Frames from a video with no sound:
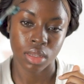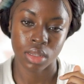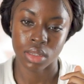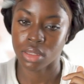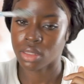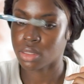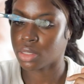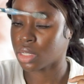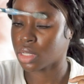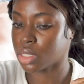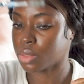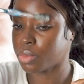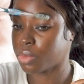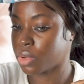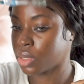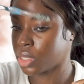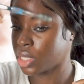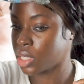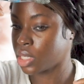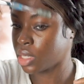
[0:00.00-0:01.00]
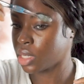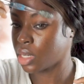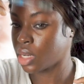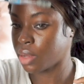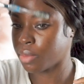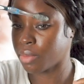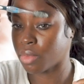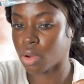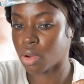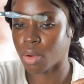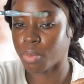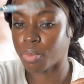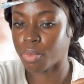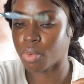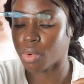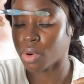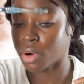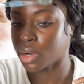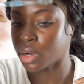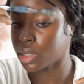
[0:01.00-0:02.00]
Just brushing them
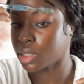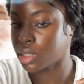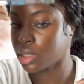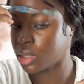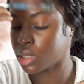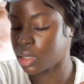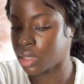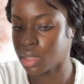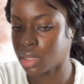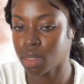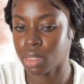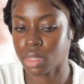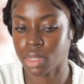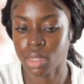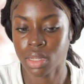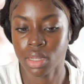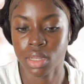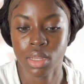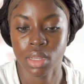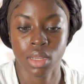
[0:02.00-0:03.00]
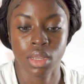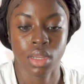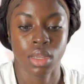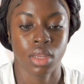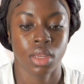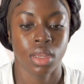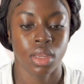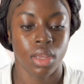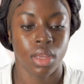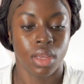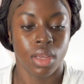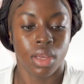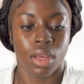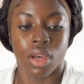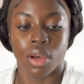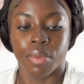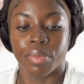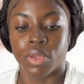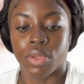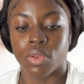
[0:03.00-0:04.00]
upwards. I'll
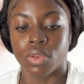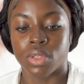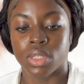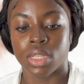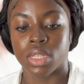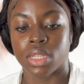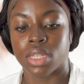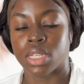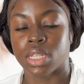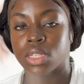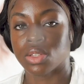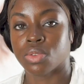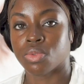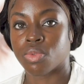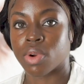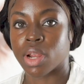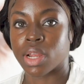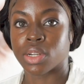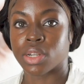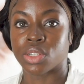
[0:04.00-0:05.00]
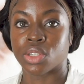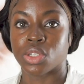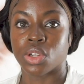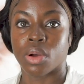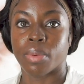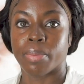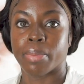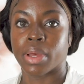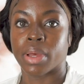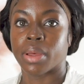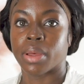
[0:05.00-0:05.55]
be using this random